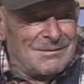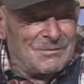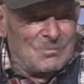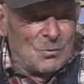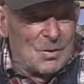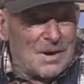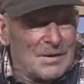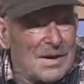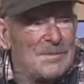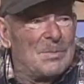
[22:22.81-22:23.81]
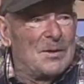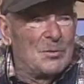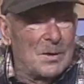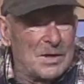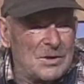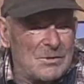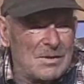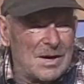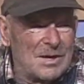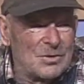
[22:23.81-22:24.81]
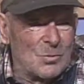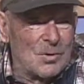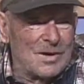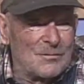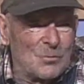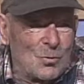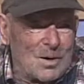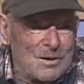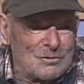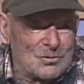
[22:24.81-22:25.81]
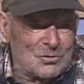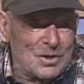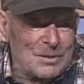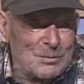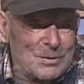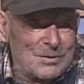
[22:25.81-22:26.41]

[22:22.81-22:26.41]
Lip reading: 4 hours, it'd been 22 hours of work and 4 hours of sleep.